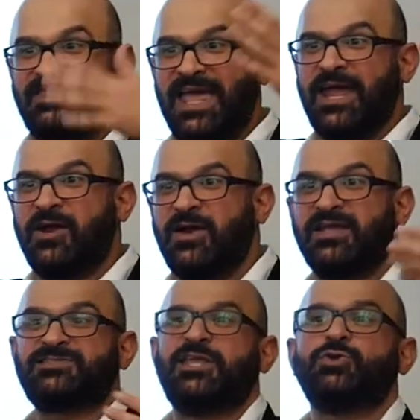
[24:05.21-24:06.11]
there
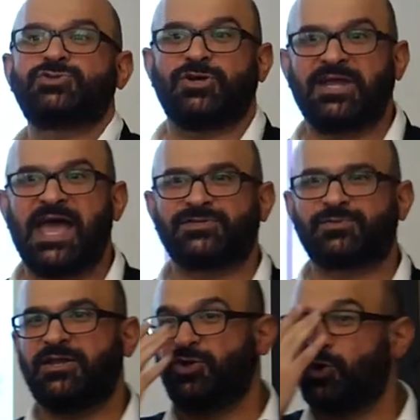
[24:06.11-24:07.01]
is the user accounts,
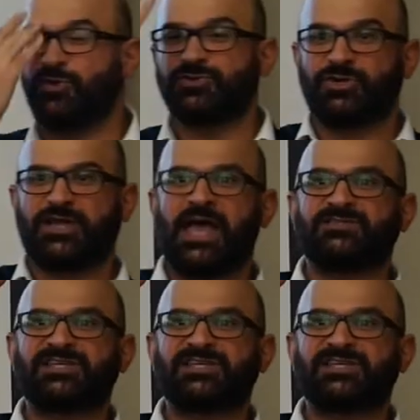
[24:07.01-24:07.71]
right? Your user account